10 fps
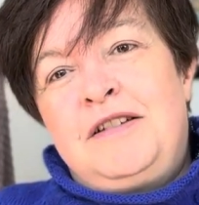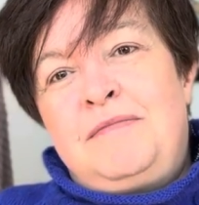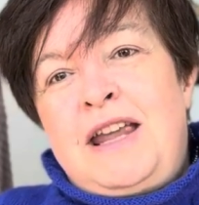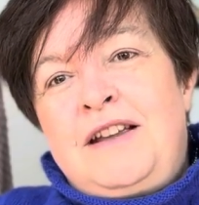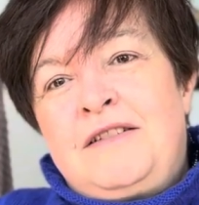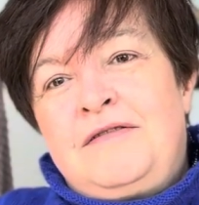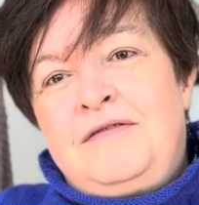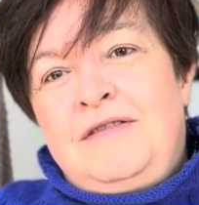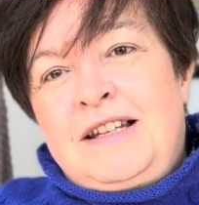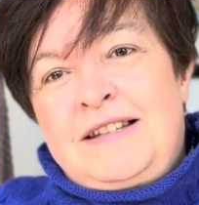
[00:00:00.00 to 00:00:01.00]
make
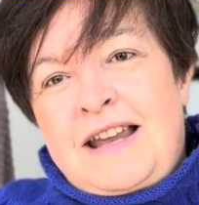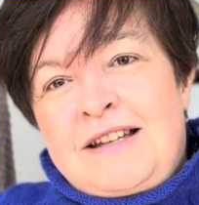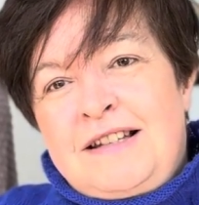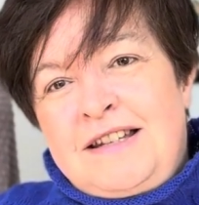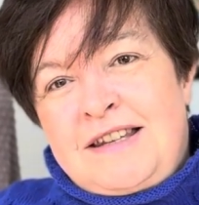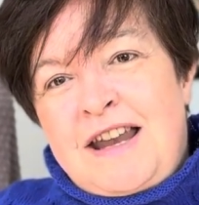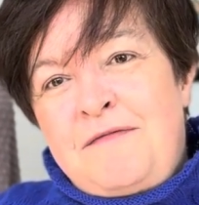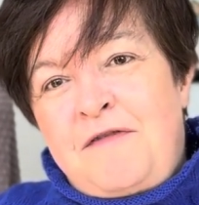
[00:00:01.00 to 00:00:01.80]
the exactly same